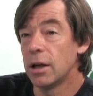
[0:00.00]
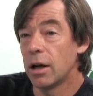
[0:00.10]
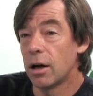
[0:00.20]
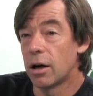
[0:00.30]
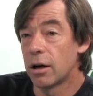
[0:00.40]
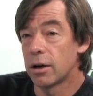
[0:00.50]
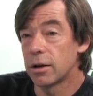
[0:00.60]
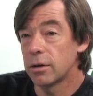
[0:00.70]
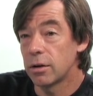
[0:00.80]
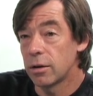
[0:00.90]

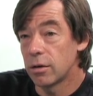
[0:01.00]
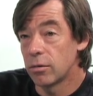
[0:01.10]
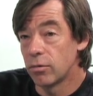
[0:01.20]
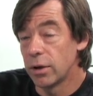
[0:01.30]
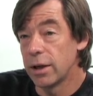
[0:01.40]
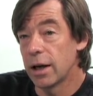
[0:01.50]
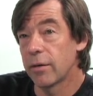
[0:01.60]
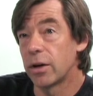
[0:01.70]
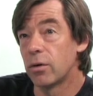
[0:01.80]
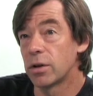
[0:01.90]
are really
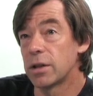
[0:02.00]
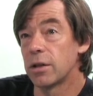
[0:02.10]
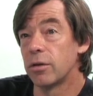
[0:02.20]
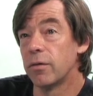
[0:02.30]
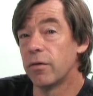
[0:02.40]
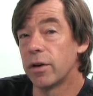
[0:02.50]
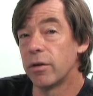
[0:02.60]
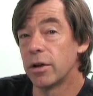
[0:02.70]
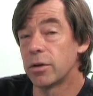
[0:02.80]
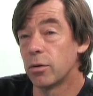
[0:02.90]
having horses that are
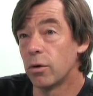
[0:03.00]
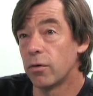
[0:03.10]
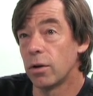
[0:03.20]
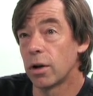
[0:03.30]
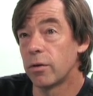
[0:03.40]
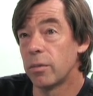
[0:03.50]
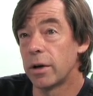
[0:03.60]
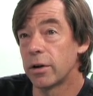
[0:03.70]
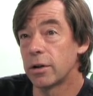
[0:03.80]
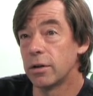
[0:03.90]
inferior to an awful lot of
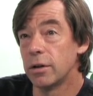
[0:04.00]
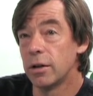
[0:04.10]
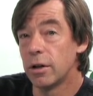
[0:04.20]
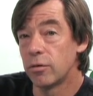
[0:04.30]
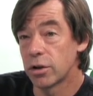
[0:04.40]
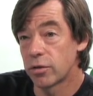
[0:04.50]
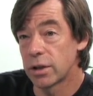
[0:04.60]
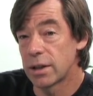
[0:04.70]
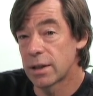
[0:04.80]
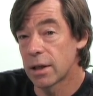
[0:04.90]
American
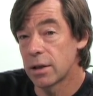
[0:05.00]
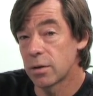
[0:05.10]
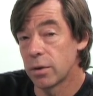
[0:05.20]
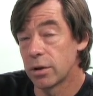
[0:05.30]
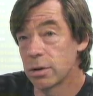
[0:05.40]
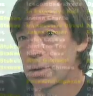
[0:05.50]
restricted stakes winners.